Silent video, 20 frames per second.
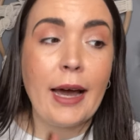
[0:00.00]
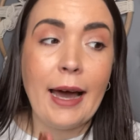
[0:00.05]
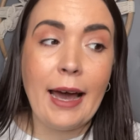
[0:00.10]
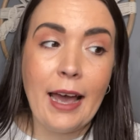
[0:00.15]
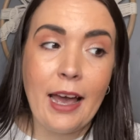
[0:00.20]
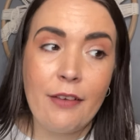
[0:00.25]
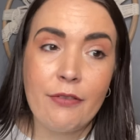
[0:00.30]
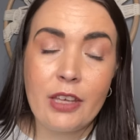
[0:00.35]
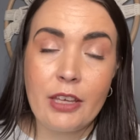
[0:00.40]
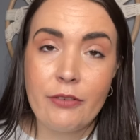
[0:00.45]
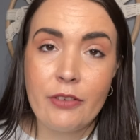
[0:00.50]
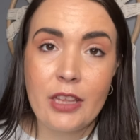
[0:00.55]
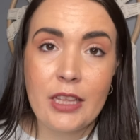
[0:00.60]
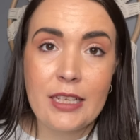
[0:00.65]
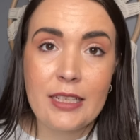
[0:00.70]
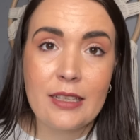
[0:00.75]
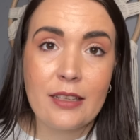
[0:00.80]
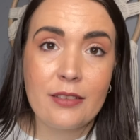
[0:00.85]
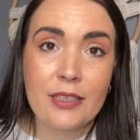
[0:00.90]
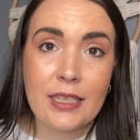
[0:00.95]
I have given
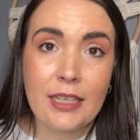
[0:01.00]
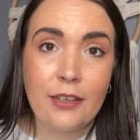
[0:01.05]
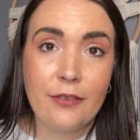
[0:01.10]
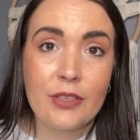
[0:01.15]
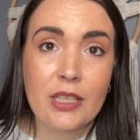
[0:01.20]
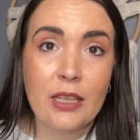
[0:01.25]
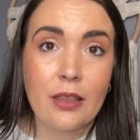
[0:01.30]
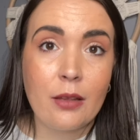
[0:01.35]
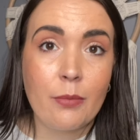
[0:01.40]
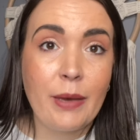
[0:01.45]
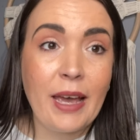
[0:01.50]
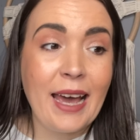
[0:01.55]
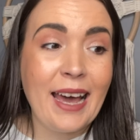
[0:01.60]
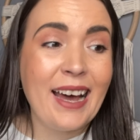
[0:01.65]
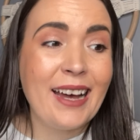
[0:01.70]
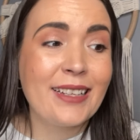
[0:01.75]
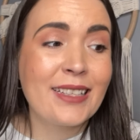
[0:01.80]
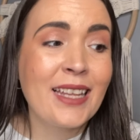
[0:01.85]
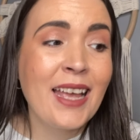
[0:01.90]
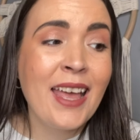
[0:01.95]
these as gifts in the
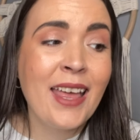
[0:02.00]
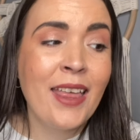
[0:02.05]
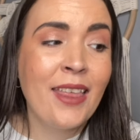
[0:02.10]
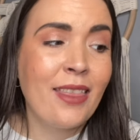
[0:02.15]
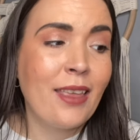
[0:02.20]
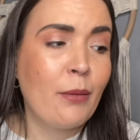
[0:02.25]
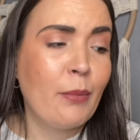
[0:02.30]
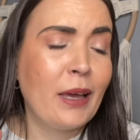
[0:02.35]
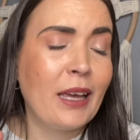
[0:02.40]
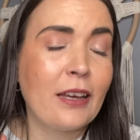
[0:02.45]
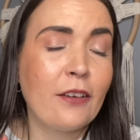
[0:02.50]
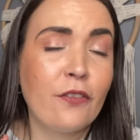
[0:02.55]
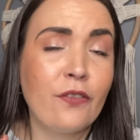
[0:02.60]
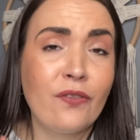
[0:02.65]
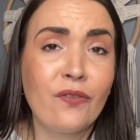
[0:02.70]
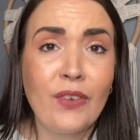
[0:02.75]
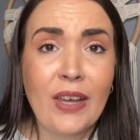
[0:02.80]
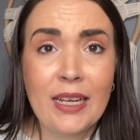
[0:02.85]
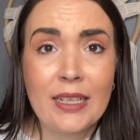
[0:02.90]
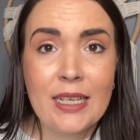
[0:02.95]
past. They make
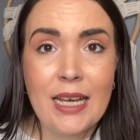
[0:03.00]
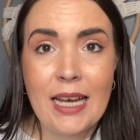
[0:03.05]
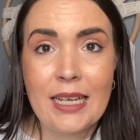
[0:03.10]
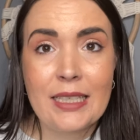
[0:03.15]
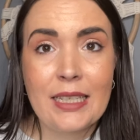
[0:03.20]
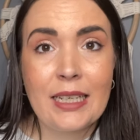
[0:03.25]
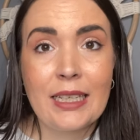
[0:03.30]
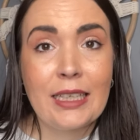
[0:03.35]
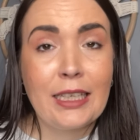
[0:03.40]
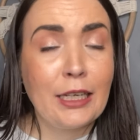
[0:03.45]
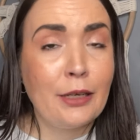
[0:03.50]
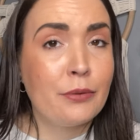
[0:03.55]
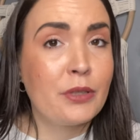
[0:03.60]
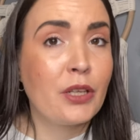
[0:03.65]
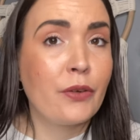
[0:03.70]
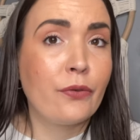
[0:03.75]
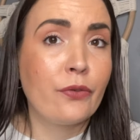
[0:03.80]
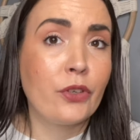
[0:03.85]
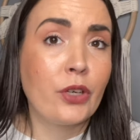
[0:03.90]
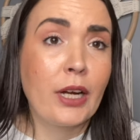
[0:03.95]
fantastic gifts
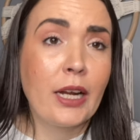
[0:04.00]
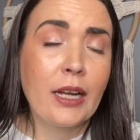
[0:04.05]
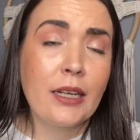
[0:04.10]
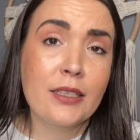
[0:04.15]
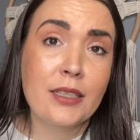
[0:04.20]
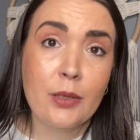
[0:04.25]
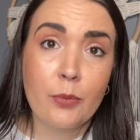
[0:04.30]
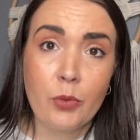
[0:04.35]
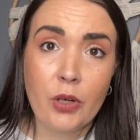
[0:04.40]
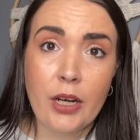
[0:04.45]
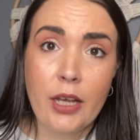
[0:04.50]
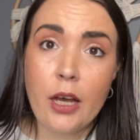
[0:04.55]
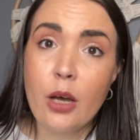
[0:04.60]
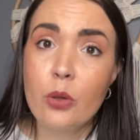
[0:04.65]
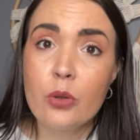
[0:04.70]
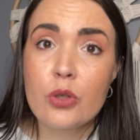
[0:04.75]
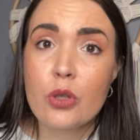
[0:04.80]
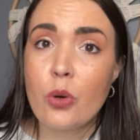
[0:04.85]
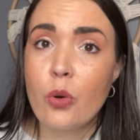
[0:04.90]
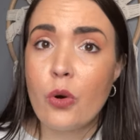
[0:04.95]
for someone
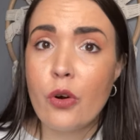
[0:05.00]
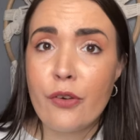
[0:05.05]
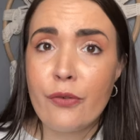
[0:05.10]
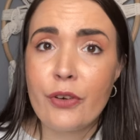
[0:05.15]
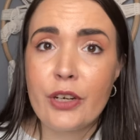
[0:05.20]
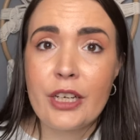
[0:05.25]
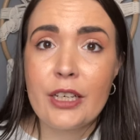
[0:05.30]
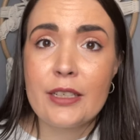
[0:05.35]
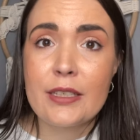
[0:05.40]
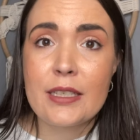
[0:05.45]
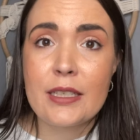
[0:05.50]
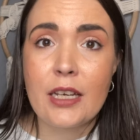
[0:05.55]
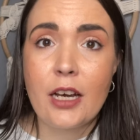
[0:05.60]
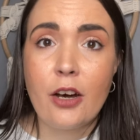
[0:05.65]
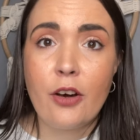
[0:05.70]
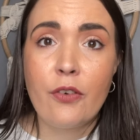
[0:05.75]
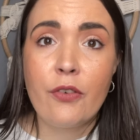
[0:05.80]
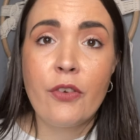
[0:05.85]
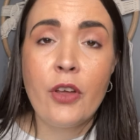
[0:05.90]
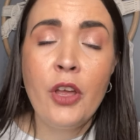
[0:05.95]
else or for
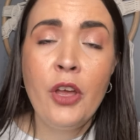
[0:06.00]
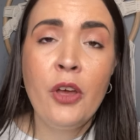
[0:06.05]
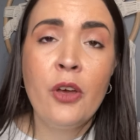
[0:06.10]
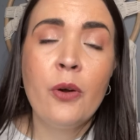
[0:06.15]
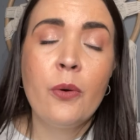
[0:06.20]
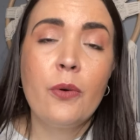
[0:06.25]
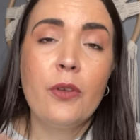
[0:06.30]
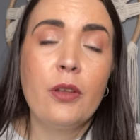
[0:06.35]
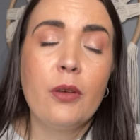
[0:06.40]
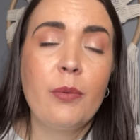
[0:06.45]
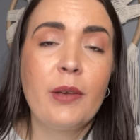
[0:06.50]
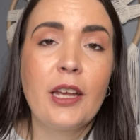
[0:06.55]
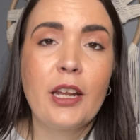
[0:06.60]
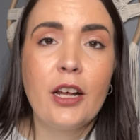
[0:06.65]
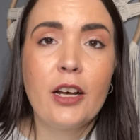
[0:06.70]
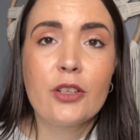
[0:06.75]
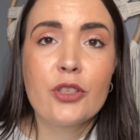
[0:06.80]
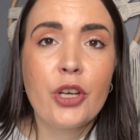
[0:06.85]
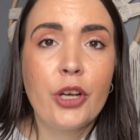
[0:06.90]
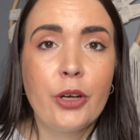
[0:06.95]
yourself with it being
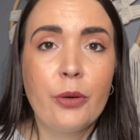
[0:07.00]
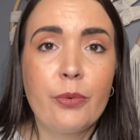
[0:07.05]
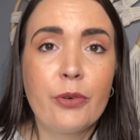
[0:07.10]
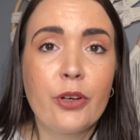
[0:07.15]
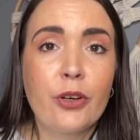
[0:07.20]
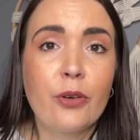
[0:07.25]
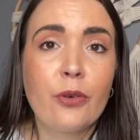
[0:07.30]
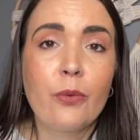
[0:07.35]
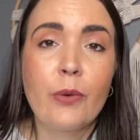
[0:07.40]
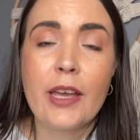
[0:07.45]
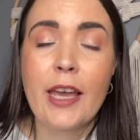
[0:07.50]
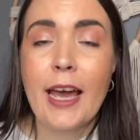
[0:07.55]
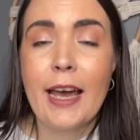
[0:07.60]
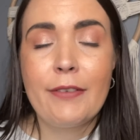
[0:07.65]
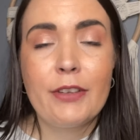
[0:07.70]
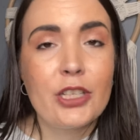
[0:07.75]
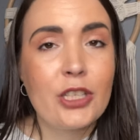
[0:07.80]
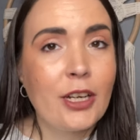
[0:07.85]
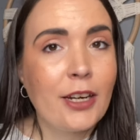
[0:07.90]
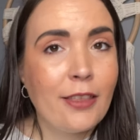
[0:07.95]
October, we have
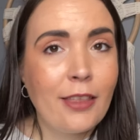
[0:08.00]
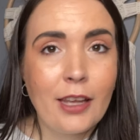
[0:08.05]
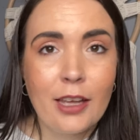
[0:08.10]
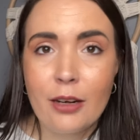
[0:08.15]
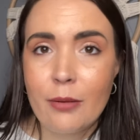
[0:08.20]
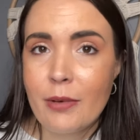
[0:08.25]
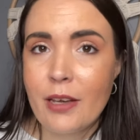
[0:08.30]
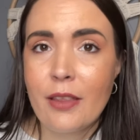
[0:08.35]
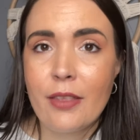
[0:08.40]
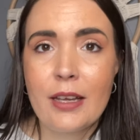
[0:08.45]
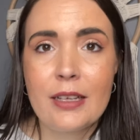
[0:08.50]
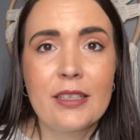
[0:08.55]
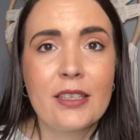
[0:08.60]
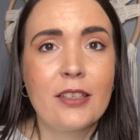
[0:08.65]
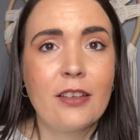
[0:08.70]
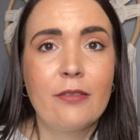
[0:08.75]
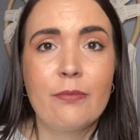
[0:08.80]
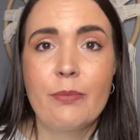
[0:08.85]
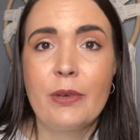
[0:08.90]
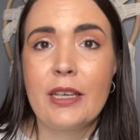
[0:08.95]
to start thinking about that
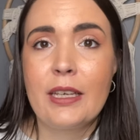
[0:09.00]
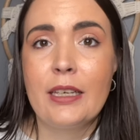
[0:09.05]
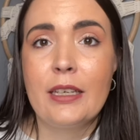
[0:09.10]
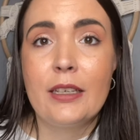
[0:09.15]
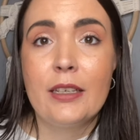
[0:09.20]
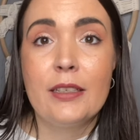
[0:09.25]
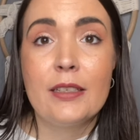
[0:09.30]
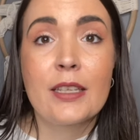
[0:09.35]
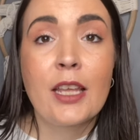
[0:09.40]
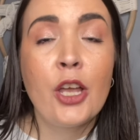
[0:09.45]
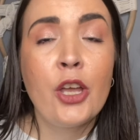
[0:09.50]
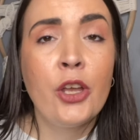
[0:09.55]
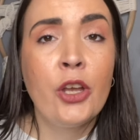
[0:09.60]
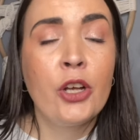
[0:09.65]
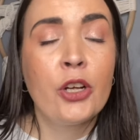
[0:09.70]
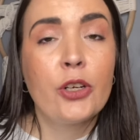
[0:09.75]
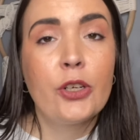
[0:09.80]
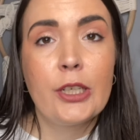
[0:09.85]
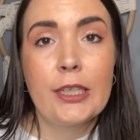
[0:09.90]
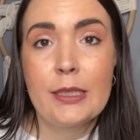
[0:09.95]
stuff because
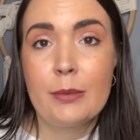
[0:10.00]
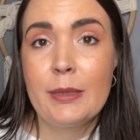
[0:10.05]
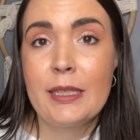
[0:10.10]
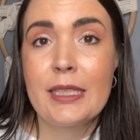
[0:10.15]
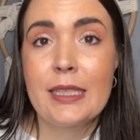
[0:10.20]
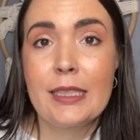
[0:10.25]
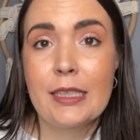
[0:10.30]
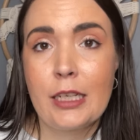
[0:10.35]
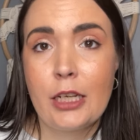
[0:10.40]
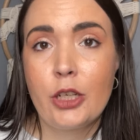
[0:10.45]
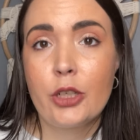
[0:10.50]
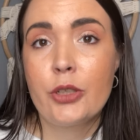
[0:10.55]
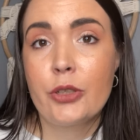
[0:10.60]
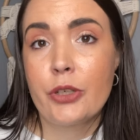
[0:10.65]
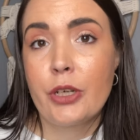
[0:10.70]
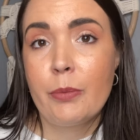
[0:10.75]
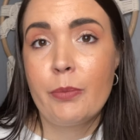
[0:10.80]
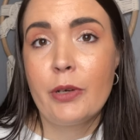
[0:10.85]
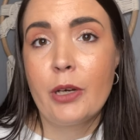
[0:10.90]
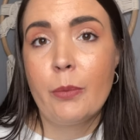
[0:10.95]
Christmas is going to
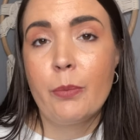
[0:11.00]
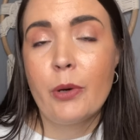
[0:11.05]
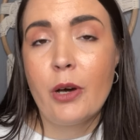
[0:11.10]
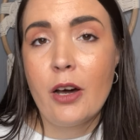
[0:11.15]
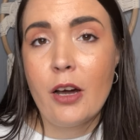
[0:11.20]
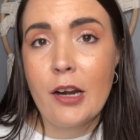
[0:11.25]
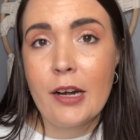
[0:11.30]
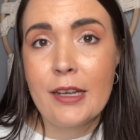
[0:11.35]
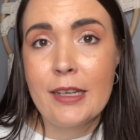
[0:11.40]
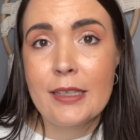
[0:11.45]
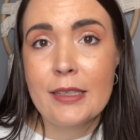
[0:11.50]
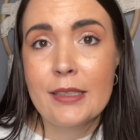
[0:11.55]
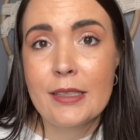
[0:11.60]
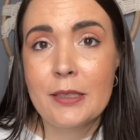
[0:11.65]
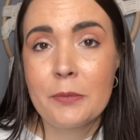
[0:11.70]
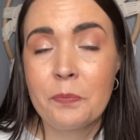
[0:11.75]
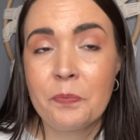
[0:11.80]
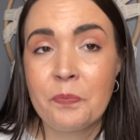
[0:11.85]
creep up on us.